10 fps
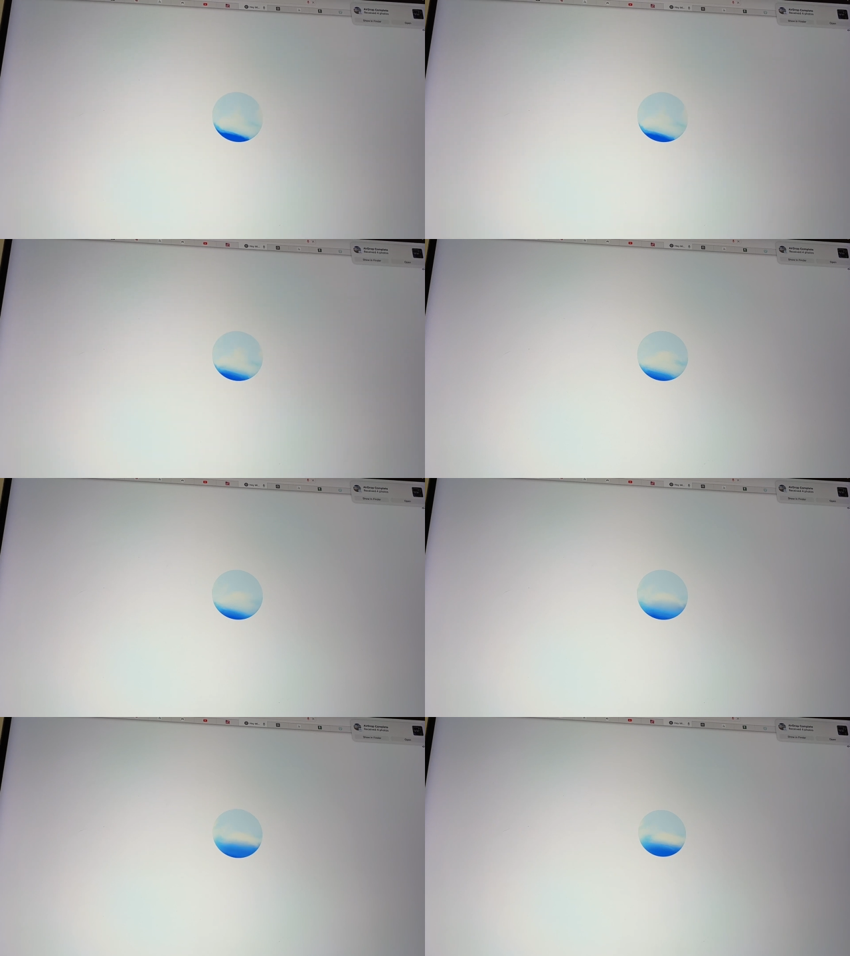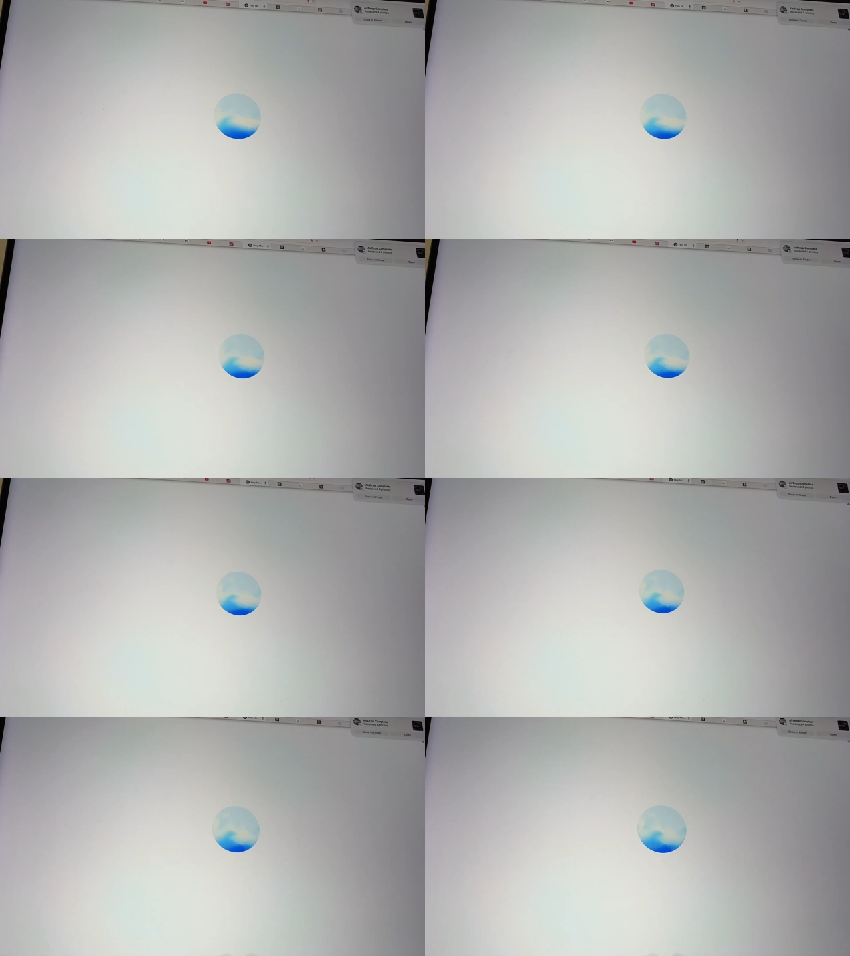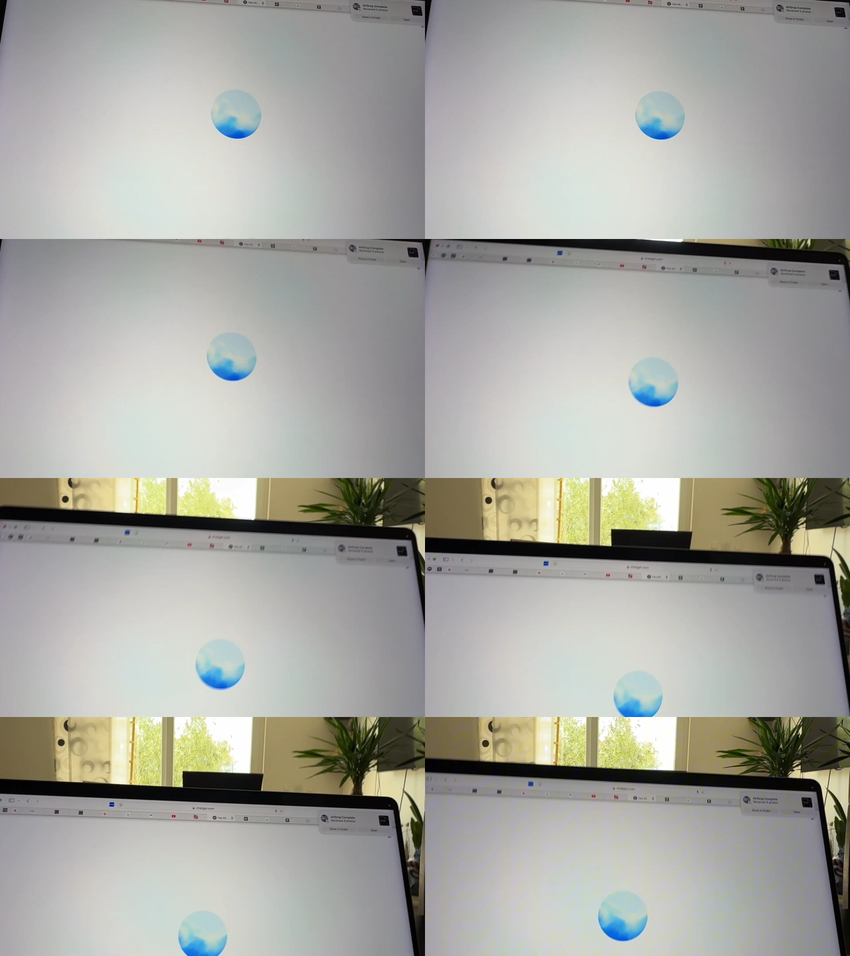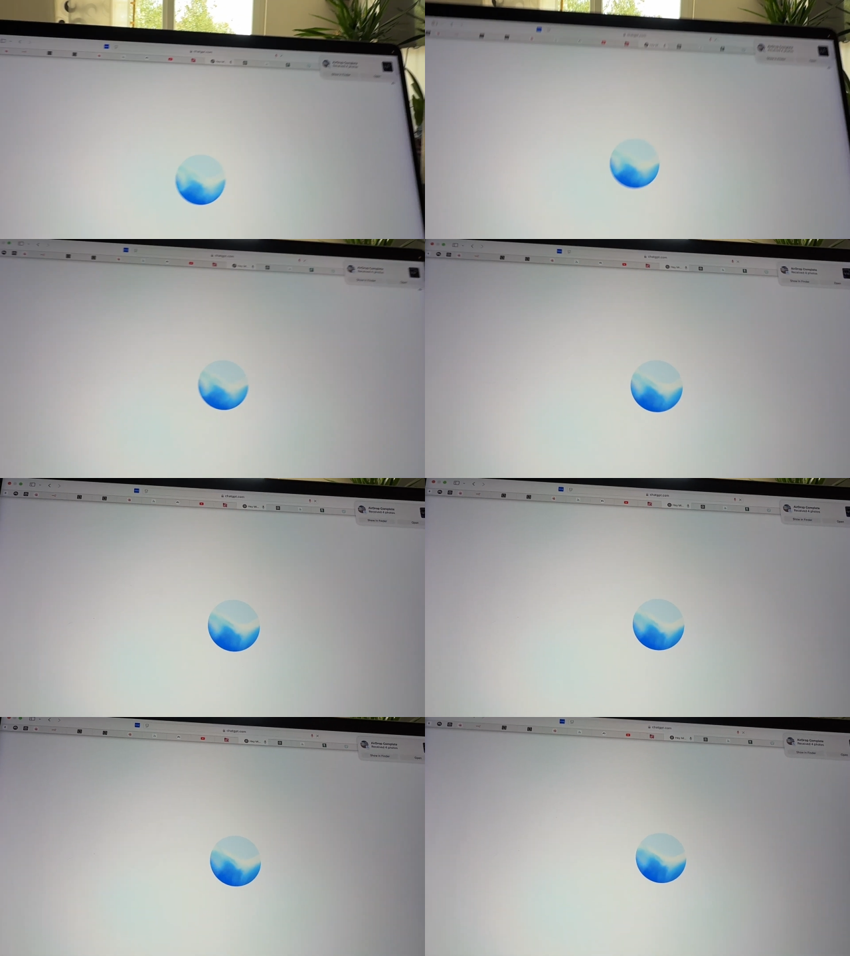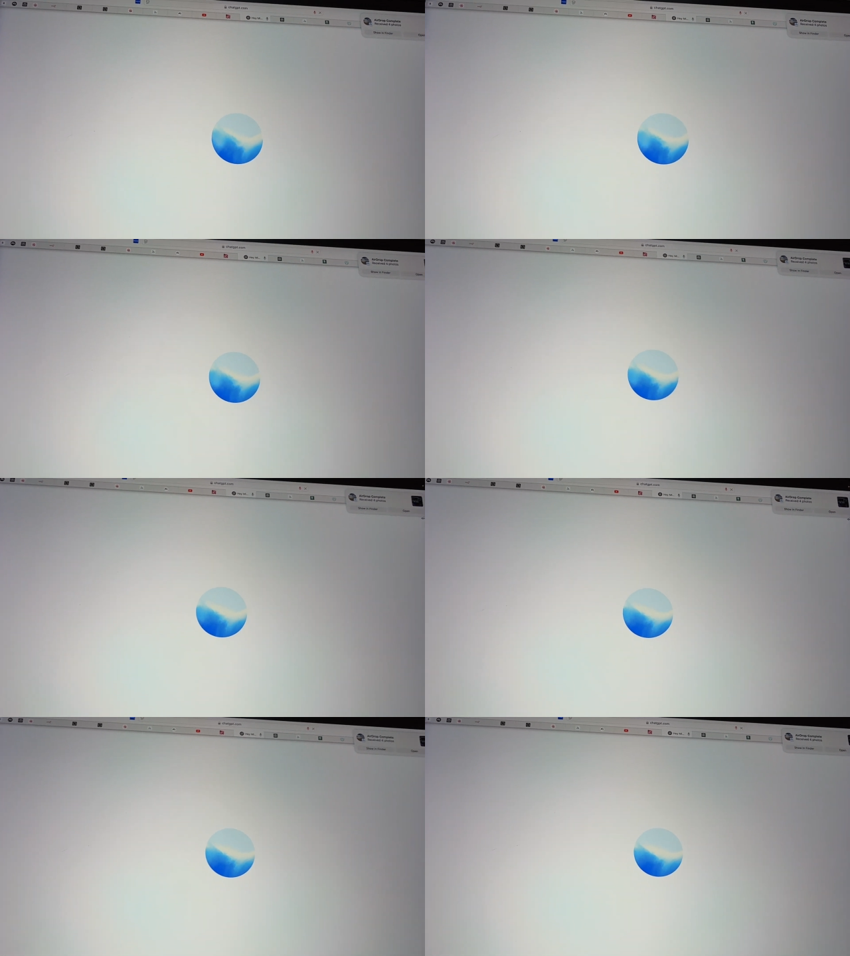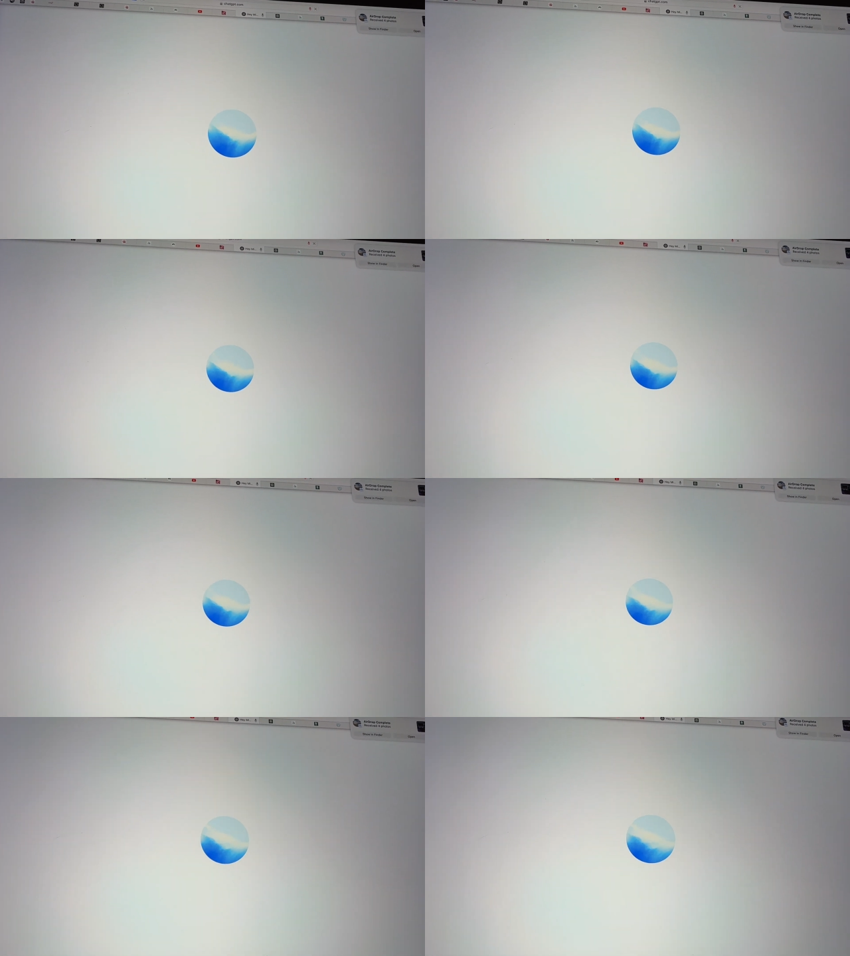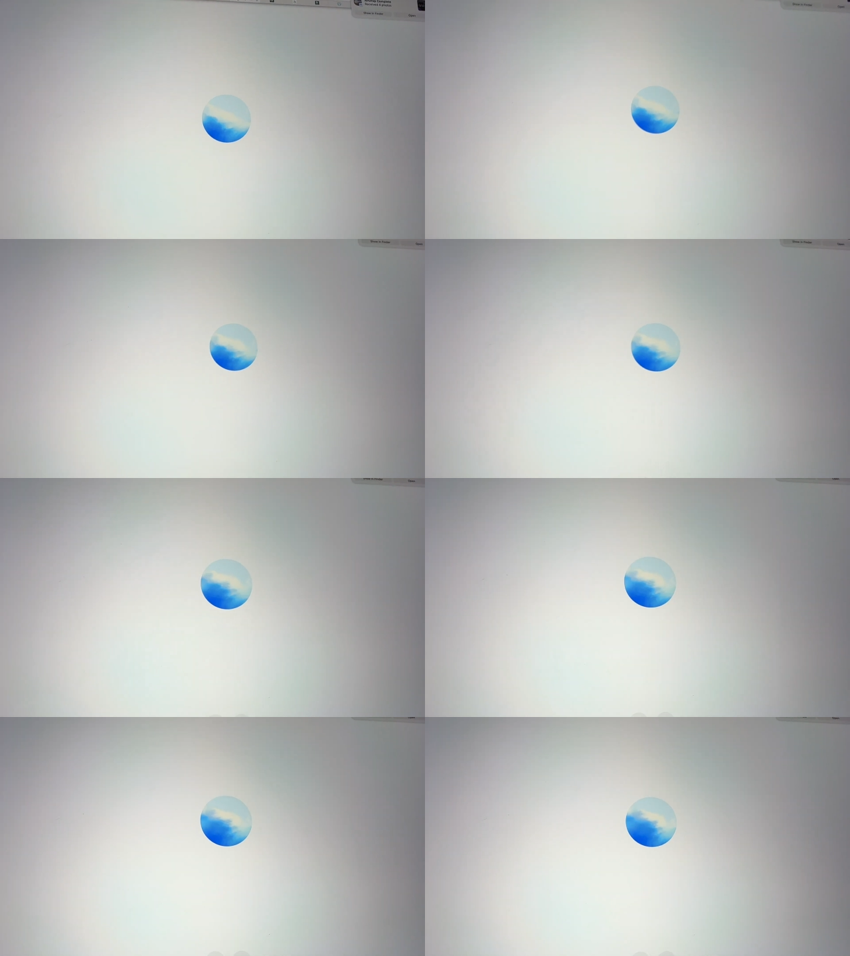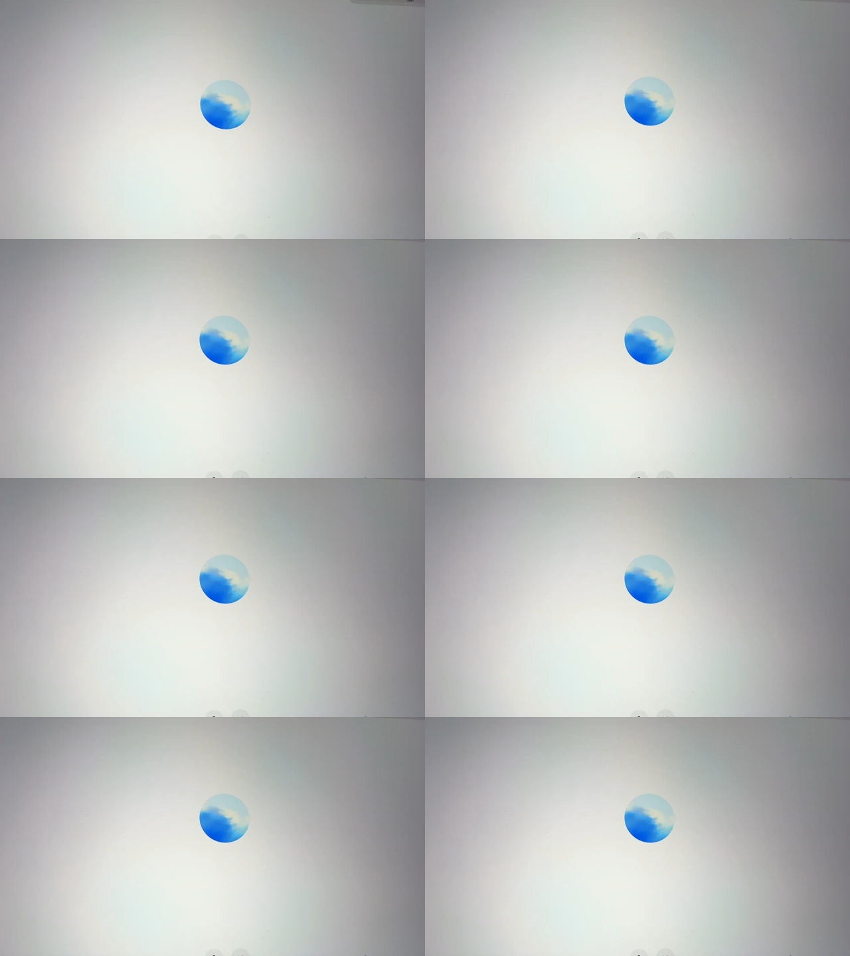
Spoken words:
Nobody's mouth can be seen.